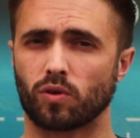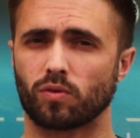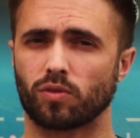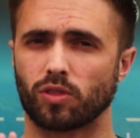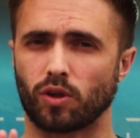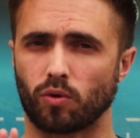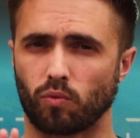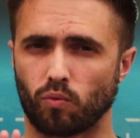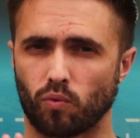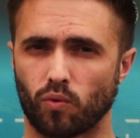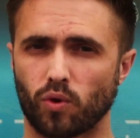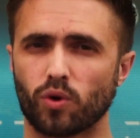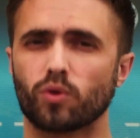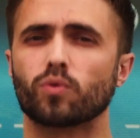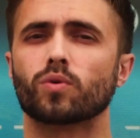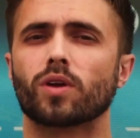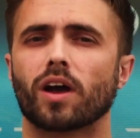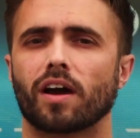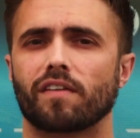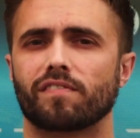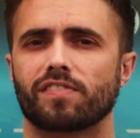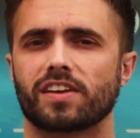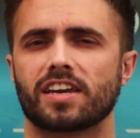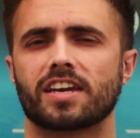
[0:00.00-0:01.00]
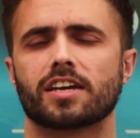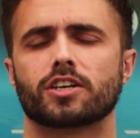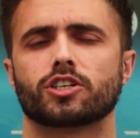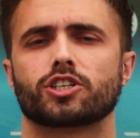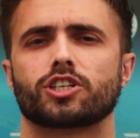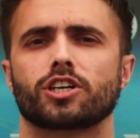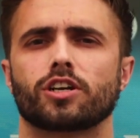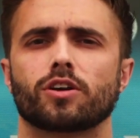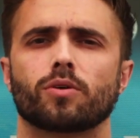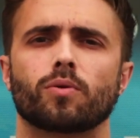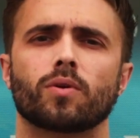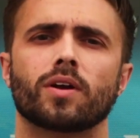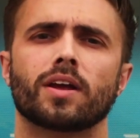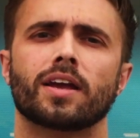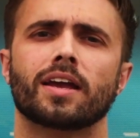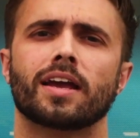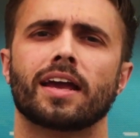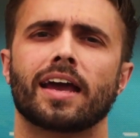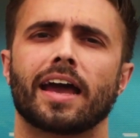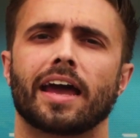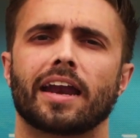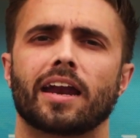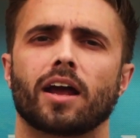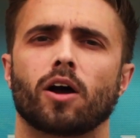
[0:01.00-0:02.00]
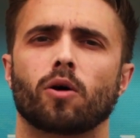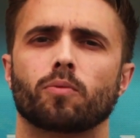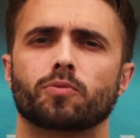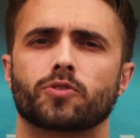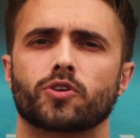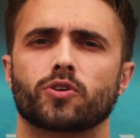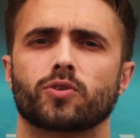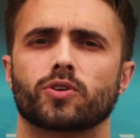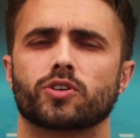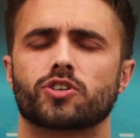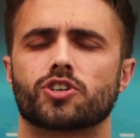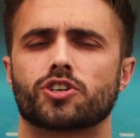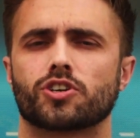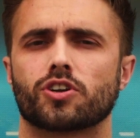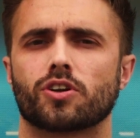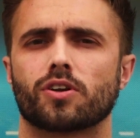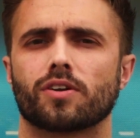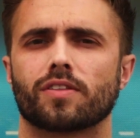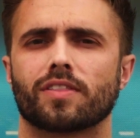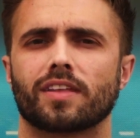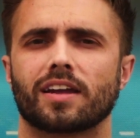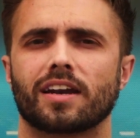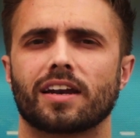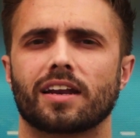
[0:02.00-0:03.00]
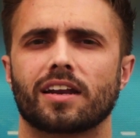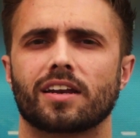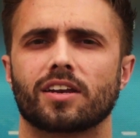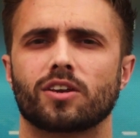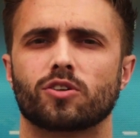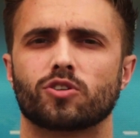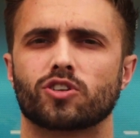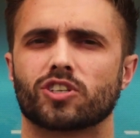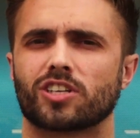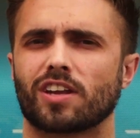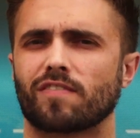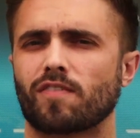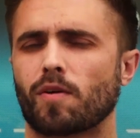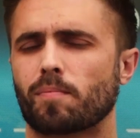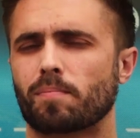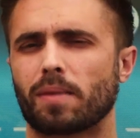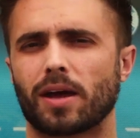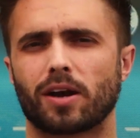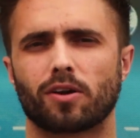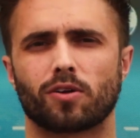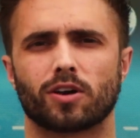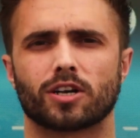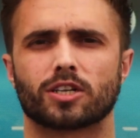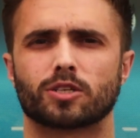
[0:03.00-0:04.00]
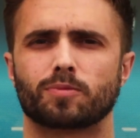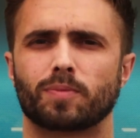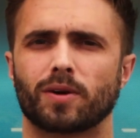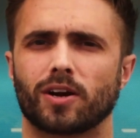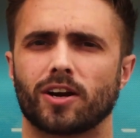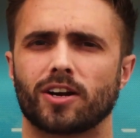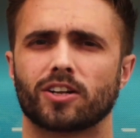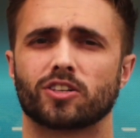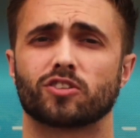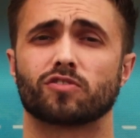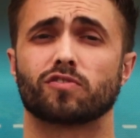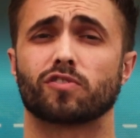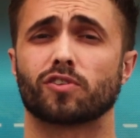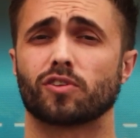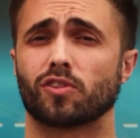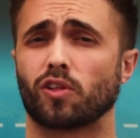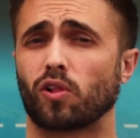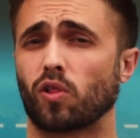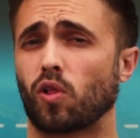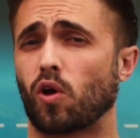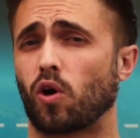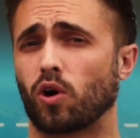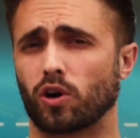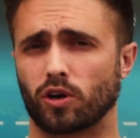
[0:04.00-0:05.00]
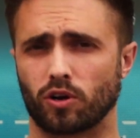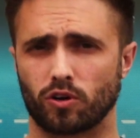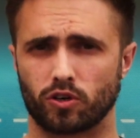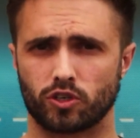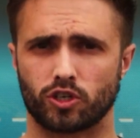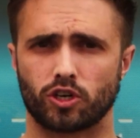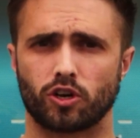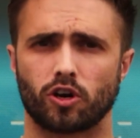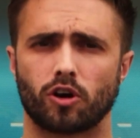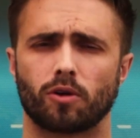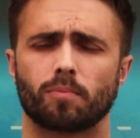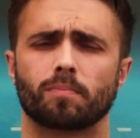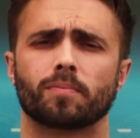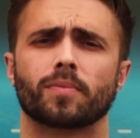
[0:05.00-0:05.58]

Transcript: the root of the issue and help to ensure that you just have a better experience for the longer term.